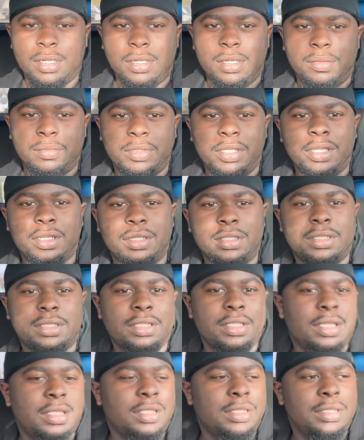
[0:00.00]
Yeah, the
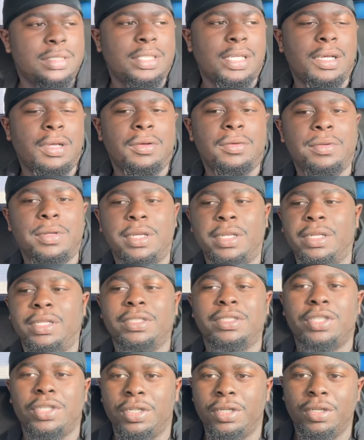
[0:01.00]
sun is out and
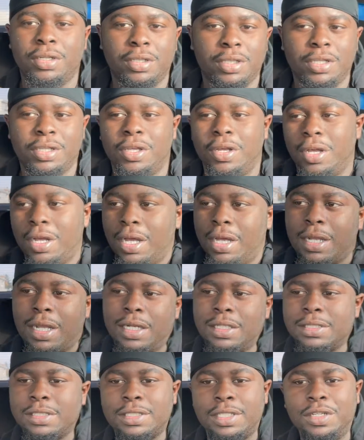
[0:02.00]
it's early, y'all. I
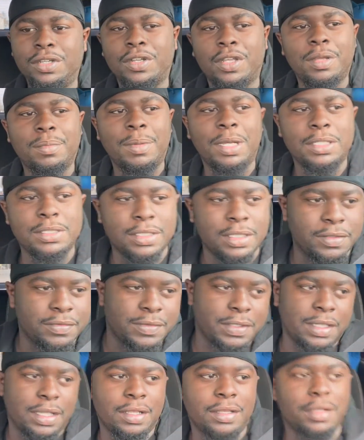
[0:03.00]
gotta still get myself
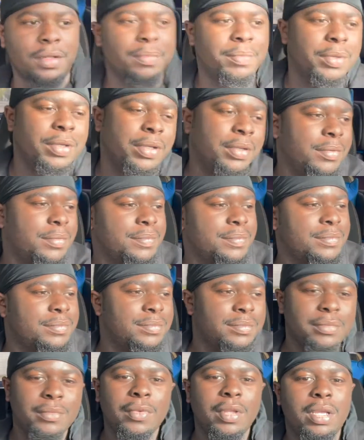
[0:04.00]
together, but
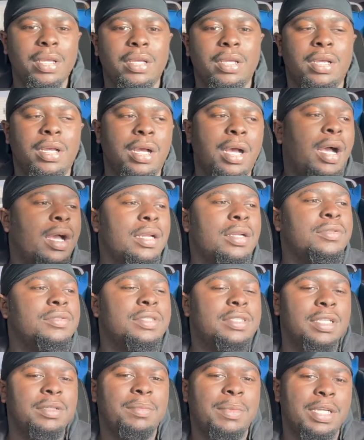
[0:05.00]
I don't
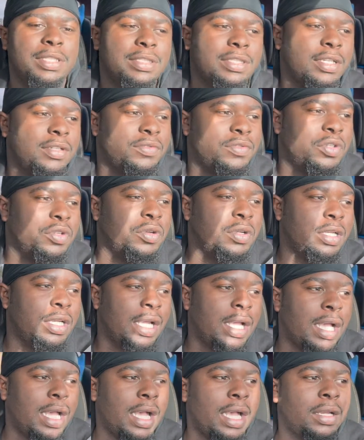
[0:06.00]
see myself doing
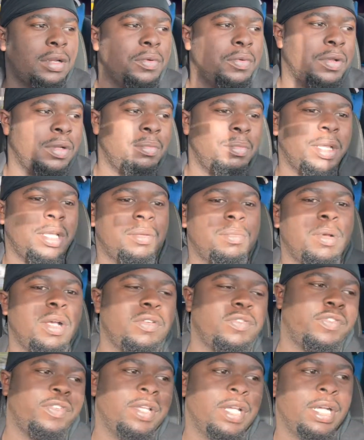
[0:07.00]
that. I don't want to make my
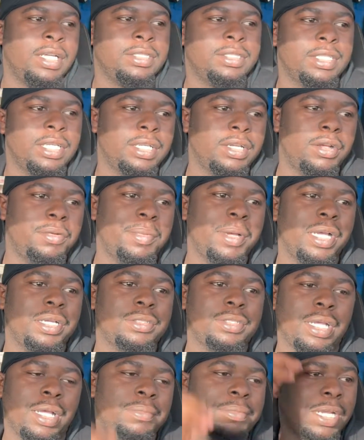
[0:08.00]
fiance go back
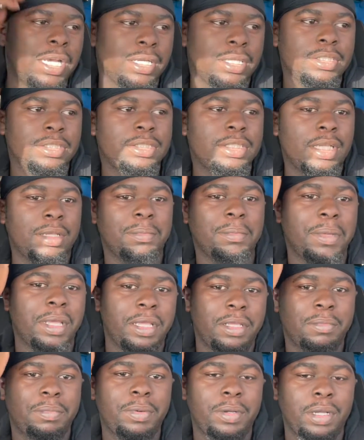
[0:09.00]
to, I'm not gonna say
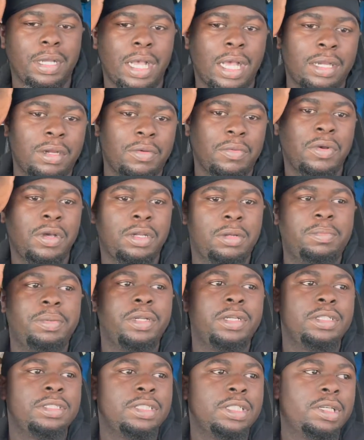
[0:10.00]
make, but I don't want to
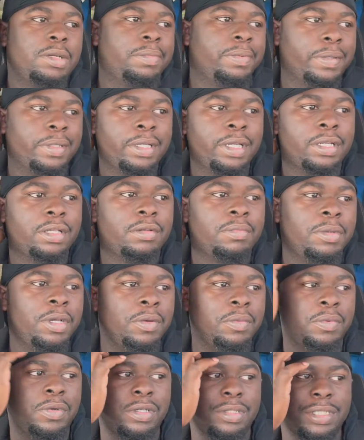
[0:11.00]
put us in a
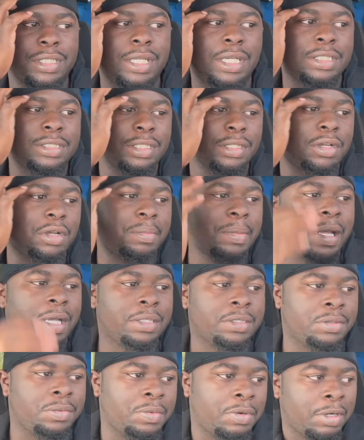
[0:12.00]
predicament where she has to go
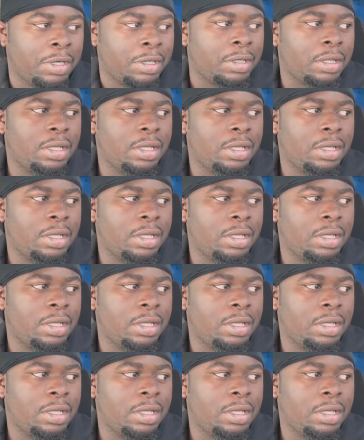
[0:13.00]
back to work.